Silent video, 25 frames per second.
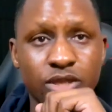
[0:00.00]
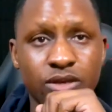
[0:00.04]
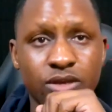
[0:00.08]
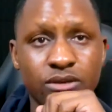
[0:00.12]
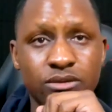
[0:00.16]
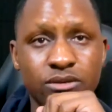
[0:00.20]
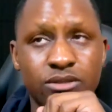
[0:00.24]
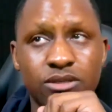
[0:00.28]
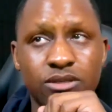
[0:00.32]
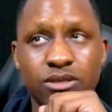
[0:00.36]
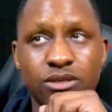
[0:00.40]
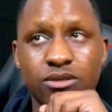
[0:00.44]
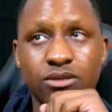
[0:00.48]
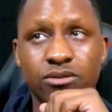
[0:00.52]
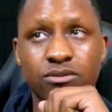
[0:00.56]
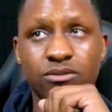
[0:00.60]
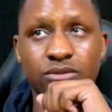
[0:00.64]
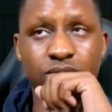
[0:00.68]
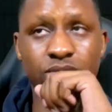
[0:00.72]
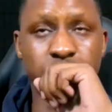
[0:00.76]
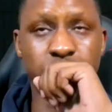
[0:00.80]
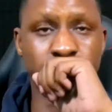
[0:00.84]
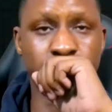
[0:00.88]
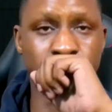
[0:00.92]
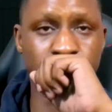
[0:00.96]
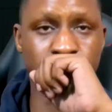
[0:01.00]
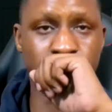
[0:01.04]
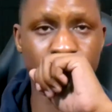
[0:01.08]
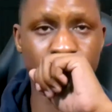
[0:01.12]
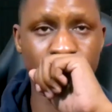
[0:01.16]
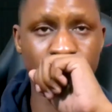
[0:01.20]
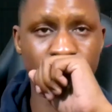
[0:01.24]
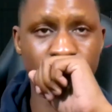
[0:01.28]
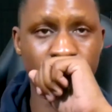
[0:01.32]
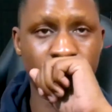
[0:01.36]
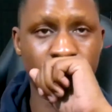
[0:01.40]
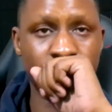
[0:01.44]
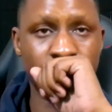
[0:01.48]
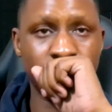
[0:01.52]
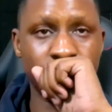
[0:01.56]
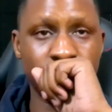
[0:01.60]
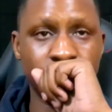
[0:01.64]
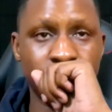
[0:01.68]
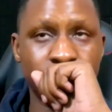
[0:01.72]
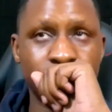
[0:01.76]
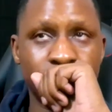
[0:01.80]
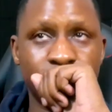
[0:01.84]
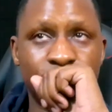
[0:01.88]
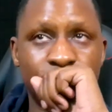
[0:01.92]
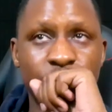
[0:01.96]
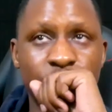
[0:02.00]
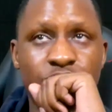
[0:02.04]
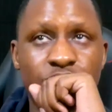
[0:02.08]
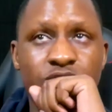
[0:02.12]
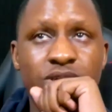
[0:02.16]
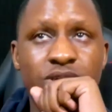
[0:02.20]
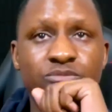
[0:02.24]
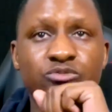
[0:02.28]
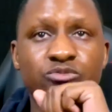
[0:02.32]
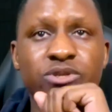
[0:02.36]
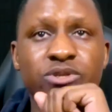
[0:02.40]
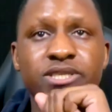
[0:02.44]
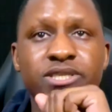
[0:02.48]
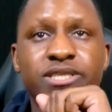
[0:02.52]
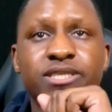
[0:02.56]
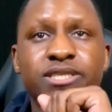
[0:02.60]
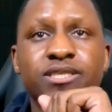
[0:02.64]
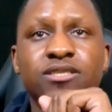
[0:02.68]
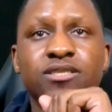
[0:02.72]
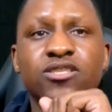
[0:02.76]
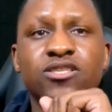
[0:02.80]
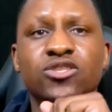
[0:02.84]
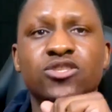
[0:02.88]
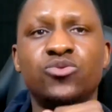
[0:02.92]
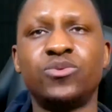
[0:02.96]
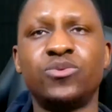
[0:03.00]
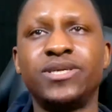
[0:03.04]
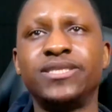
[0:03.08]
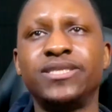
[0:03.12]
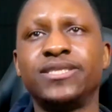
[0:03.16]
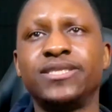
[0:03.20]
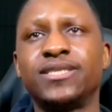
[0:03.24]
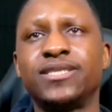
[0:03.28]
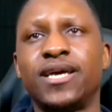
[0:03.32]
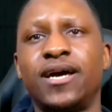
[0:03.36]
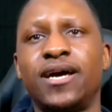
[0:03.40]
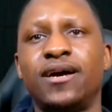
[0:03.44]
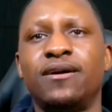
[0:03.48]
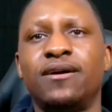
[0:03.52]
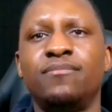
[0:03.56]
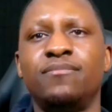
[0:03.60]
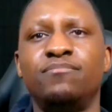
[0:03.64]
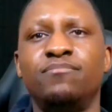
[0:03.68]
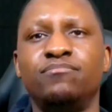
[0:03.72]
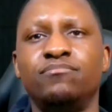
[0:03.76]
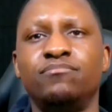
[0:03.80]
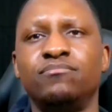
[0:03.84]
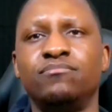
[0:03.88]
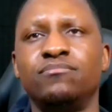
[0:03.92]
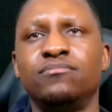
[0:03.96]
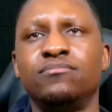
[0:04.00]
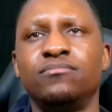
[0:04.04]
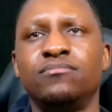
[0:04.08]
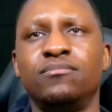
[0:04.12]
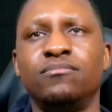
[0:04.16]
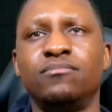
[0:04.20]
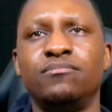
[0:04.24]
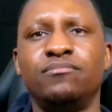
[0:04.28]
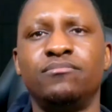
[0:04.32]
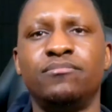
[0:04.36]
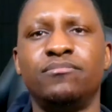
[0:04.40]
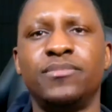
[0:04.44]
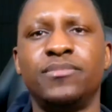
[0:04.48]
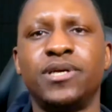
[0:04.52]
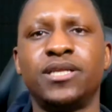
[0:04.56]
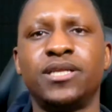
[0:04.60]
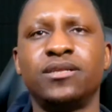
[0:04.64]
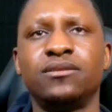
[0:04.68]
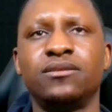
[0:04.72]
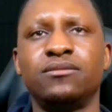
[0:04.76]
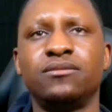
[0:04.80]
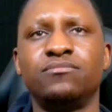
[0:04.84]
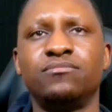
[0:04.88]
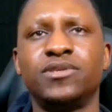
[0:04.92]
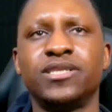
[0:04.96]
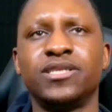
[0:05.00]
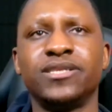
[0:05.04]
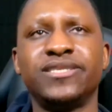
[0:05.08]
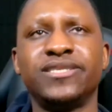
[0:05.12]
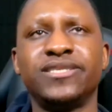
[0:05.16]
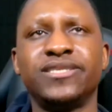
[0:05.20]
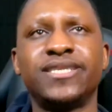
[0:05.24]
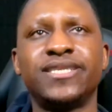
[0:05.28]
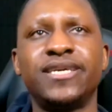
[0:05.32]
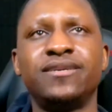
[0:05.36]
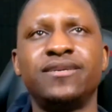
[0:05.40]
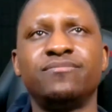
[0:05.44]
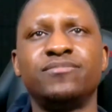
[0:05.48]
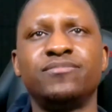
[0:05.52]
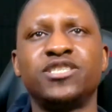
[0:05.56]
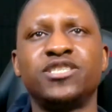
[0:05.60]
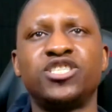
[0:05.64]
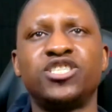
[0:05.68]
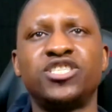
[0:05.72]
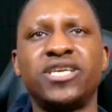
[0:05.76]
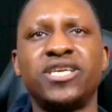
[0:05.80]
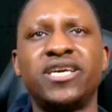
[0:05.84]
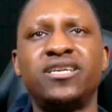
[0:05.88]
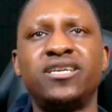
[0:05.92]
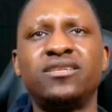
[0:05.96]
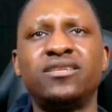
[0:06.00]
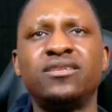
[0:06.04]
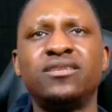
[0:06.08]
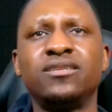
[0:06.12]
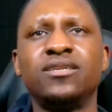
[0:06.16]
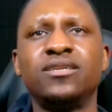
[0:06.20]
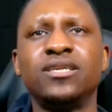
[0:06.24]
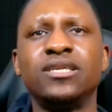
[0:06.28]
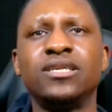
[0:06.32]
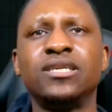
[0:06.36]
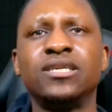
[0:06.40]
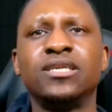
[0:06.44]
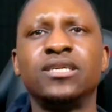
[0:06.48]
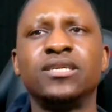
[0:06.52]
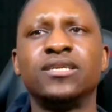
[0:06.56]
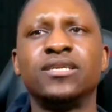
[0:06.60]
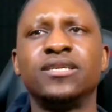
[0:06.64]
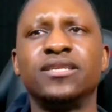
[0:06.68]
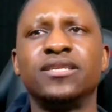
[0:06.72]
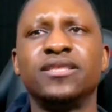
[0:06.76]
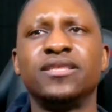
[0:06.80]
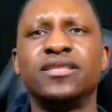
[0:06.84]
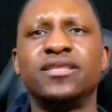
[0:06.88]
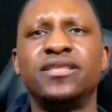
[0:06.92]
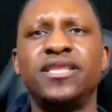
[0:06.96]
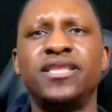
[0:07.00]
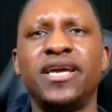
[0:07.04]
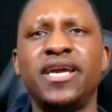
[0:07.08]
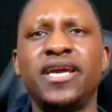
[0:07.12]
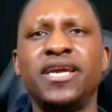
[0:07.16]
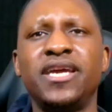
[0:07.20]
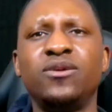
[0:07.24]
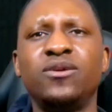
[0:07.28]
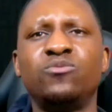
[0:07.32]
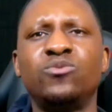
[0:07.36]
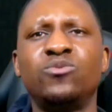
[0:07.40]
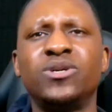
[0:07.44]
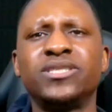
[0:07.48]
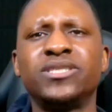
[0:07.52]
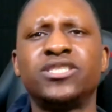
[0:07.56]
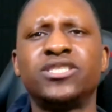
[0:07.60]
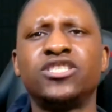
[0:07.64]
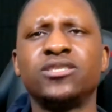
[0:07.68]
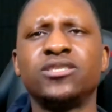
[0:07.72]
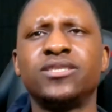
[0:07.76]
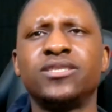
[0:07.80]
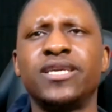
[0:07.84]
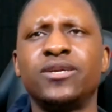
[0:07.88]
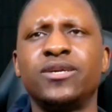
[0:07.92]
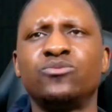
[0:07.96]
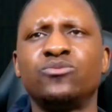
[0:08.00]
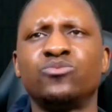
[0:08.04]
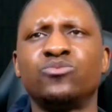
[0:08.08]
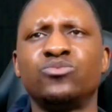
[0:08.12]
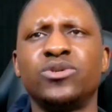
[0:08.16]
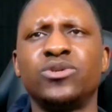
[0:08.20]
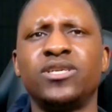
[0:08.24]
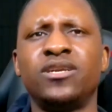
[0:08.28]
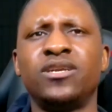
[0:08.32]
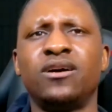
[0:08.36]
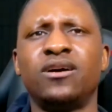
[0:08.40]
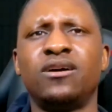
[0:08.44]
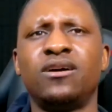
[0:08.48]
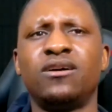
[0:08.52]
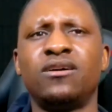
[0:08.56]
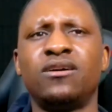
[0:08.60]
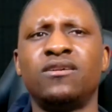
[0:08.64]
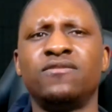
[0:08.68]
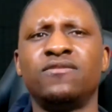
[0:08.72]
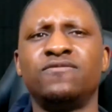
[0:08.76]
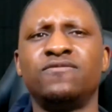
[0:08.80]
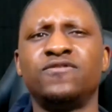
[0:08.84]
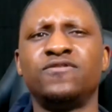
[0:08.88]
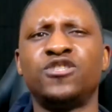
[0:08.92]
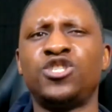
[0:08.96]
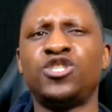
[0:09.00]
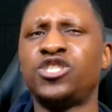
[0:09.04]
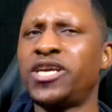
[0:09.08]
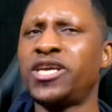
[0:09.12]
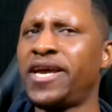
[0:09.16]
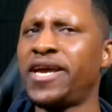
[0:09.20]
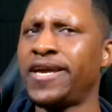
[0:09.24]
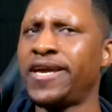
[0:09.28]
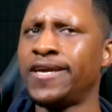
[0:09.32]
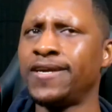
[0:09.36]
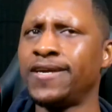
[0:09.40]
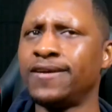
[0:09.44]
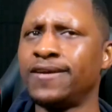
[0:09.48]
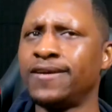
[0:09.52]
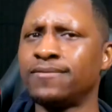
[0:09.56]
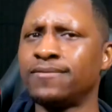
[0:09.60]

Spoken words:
So for some reason, the twins, Melissa and Michelle, they want to get rid of Shay,